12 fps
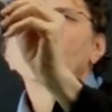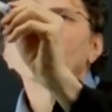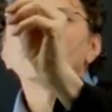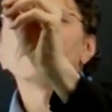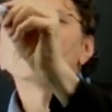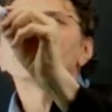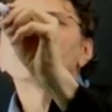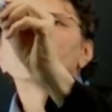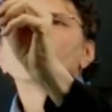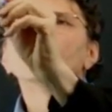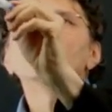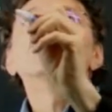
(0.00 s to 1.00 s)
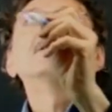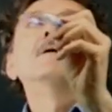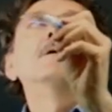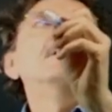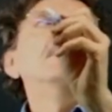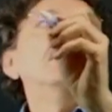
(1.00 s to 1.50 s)
if uh,
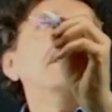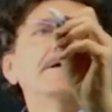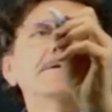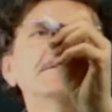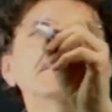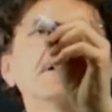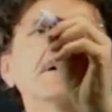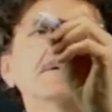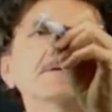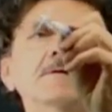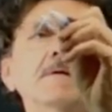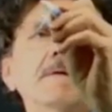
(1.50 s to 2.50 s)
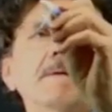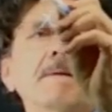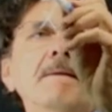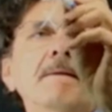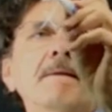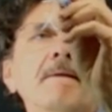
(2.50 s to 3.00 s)
x dot
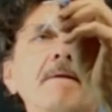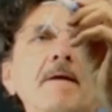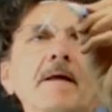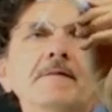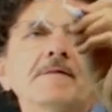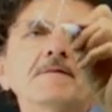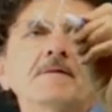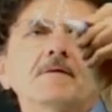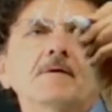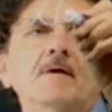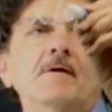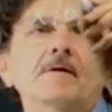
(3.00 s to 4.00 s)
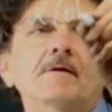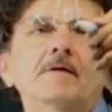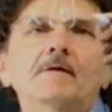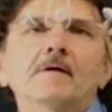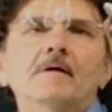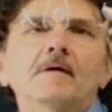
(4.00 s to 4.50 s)
at 0
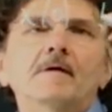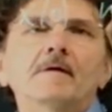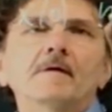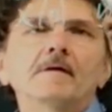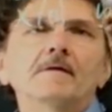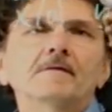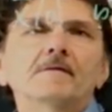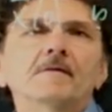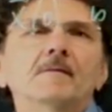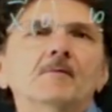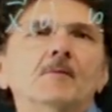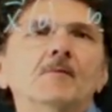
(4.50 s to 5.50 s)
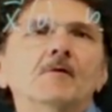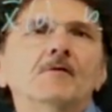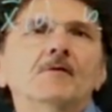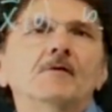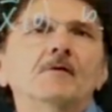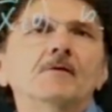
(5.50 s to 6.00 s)
is
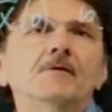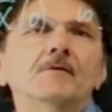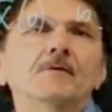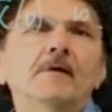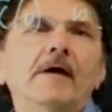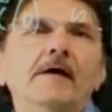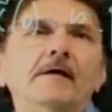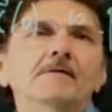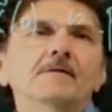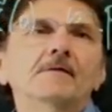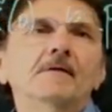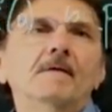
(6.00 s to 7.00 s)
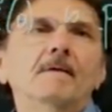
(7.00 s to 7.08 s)
proportional to x